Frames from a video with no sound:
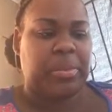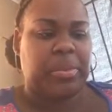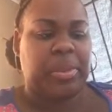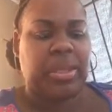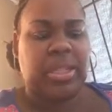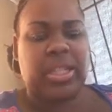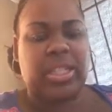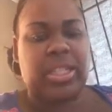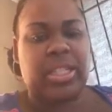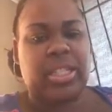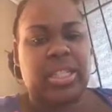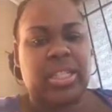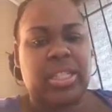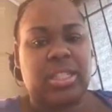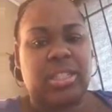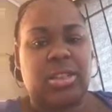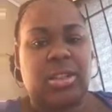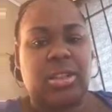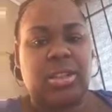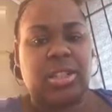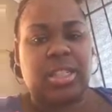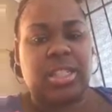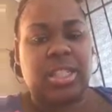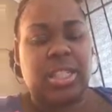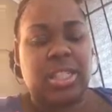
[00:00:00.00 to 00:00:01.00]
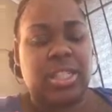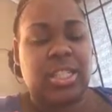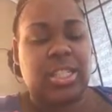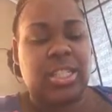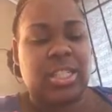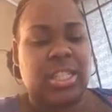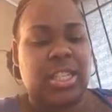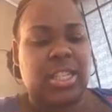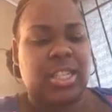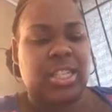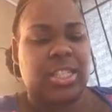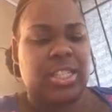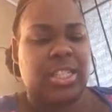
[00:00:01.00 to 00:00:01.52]
because she's
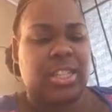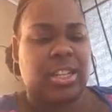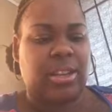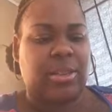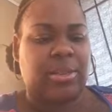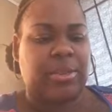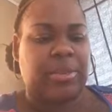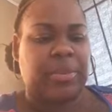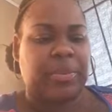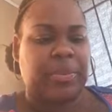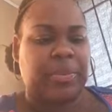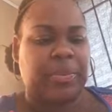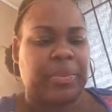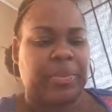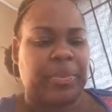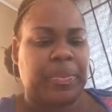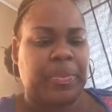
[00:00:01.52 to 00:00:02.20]
autistic, so